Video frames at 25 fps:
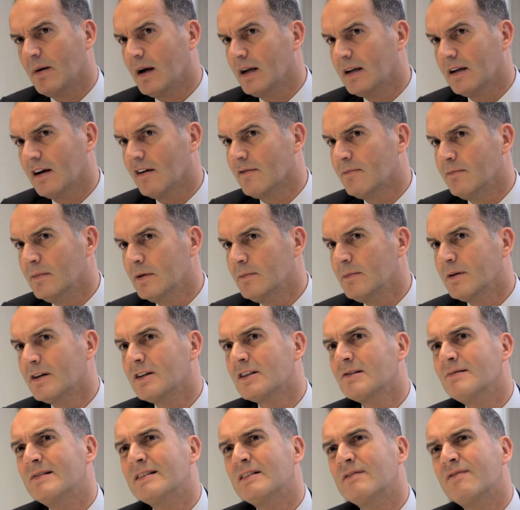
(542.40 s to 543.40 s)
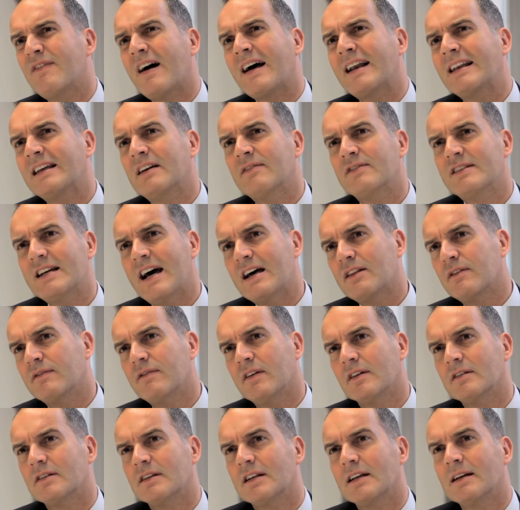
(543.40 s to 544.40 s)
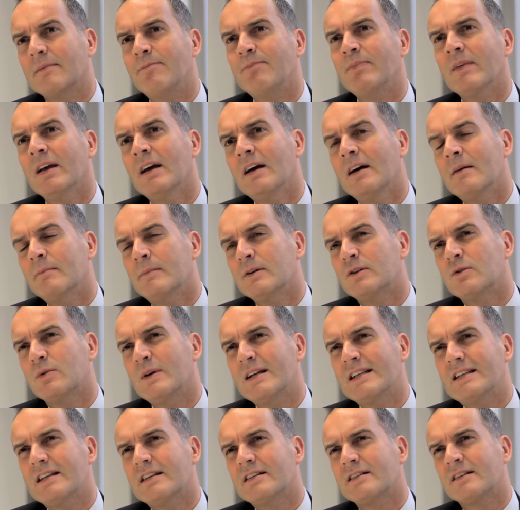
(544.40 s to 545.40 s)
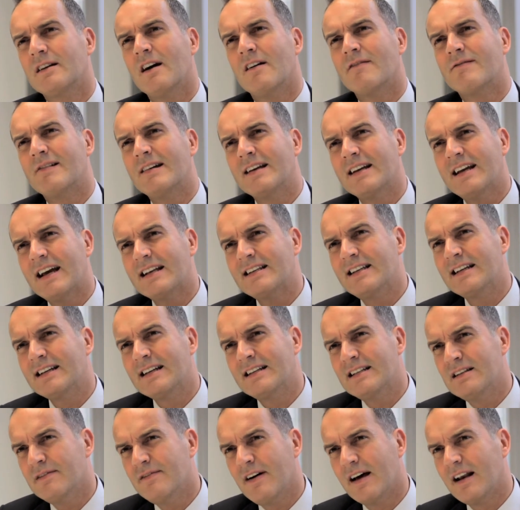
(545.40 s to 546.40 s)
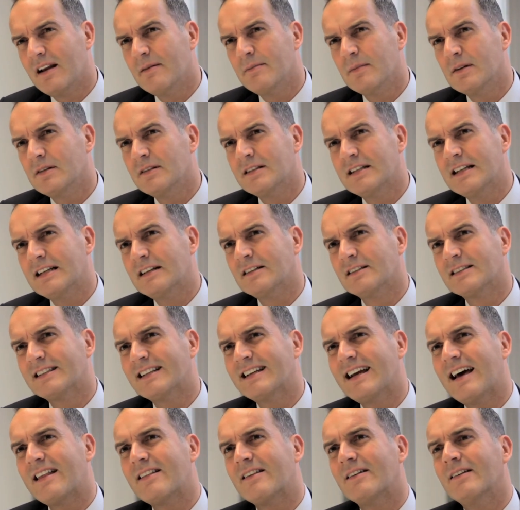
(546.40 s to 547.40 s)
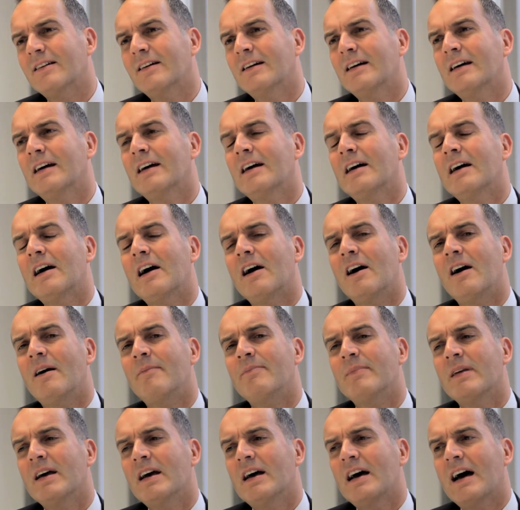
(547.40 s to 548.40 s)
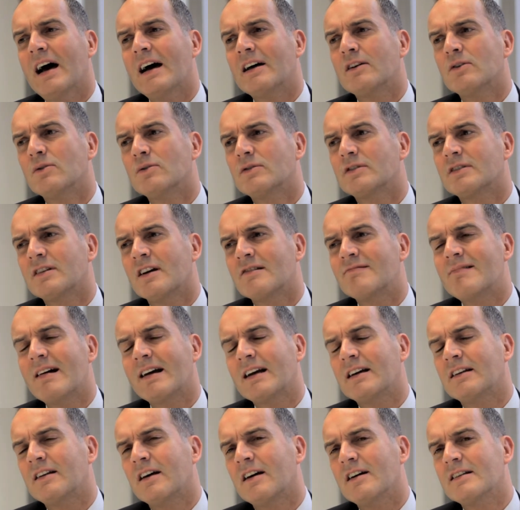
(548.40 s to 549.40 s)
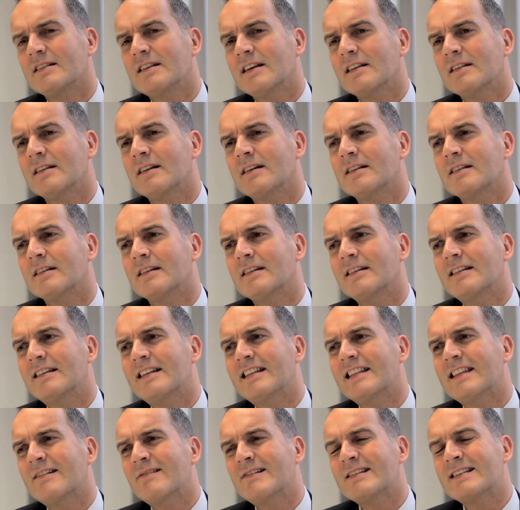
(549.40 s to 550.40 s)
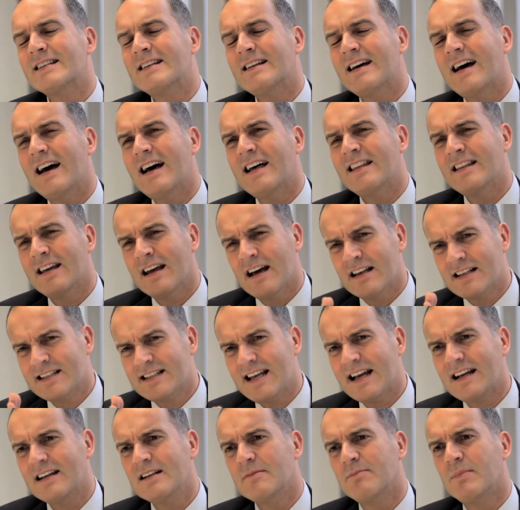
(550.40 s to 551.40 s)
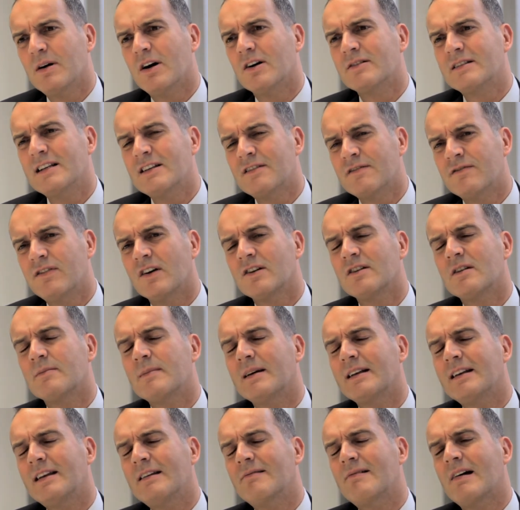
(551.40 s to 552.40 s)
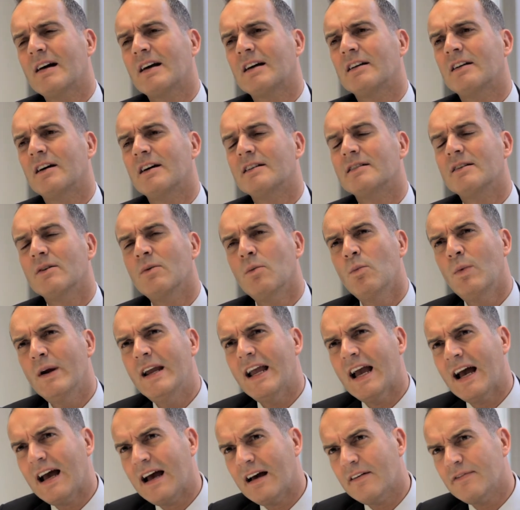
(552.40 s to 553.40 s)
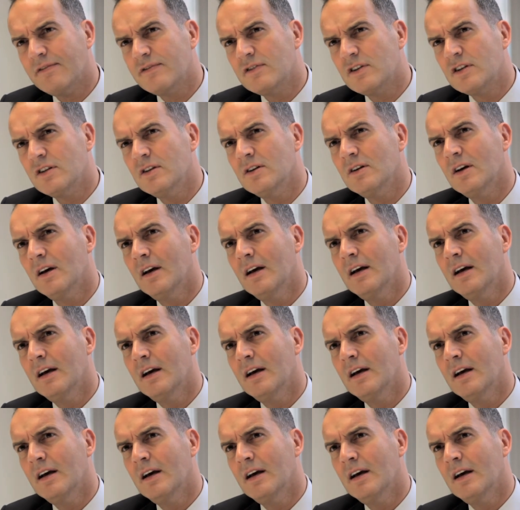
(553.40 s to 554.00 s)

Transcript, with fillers: by government, because there is a valley of death funding between discovery and getting a development deal together. And also recognising that there is the second part is fundamentally recognising we have to